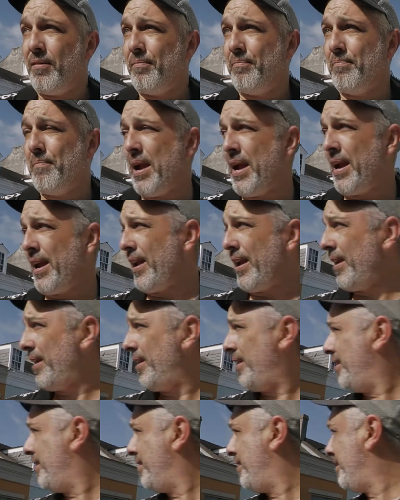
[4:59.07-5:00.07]
Man,
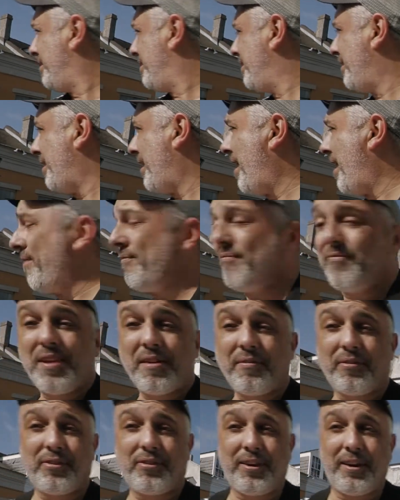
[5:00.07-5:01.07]
I've
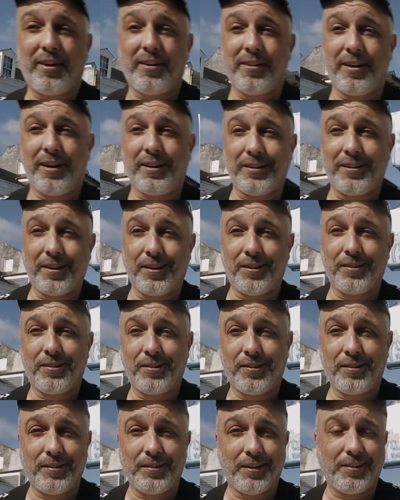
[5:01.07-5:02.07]
never seen it like this.
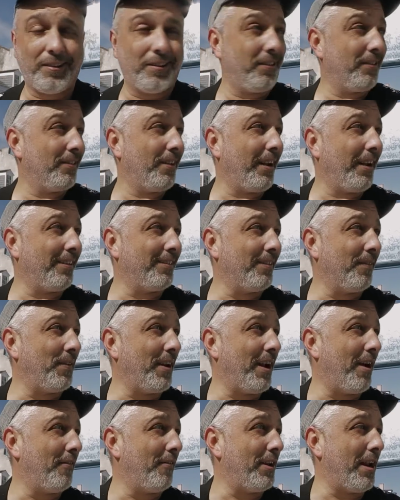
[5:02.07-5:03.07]
This is like something
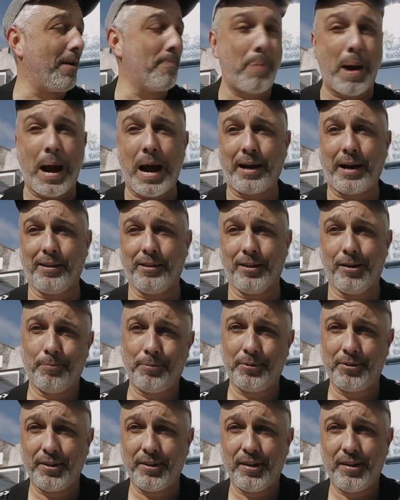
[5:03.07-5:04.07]
out of the apocalypse